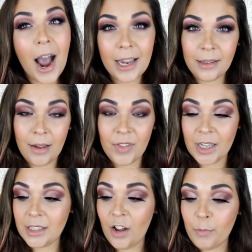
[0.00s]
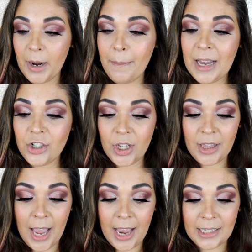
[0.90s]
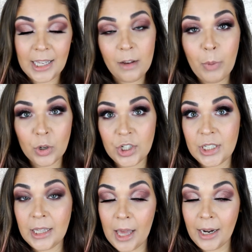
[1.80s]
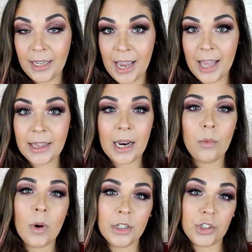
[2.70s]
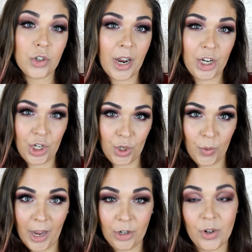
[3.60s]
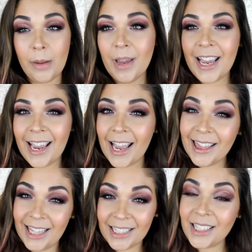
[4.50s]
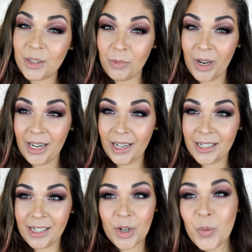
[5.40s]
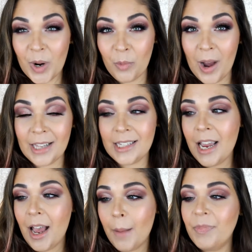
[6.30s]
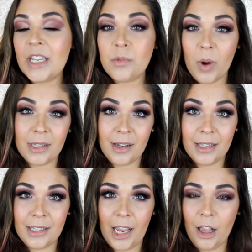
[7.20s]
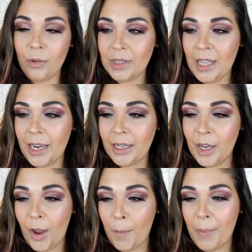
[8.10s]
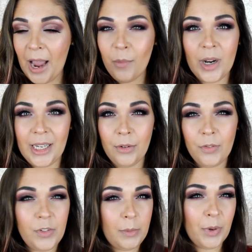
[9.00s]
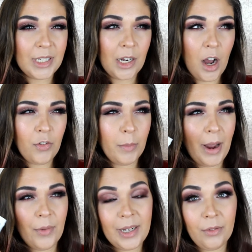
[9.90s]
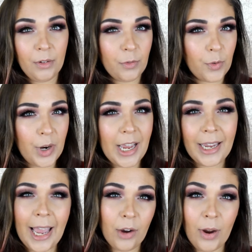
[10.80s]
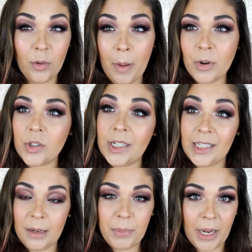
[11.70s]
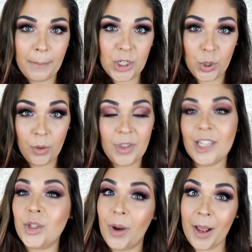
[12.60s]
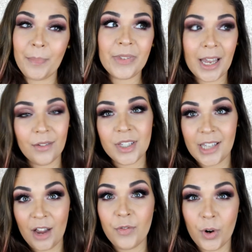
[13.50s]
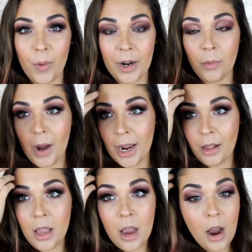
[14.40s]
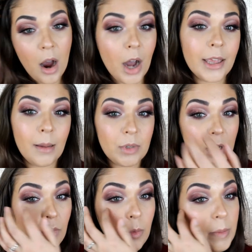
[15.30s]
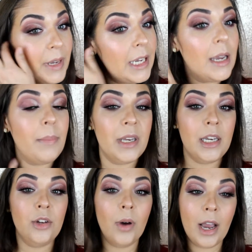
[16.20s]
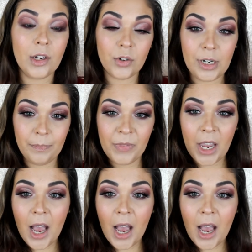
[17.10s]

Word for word: I love that stuff, but I mentioned that instead of purchasing that again, that I wanted to try a new eye cream, and this is what it what it was. Um, this was on sale. It was like buy one get one fifty percent off, or buy one get one free. I can't quite remember. So I did pick up two of these, so I'm kind of set for quite a while on them. So I won't be picking up any new eye cream.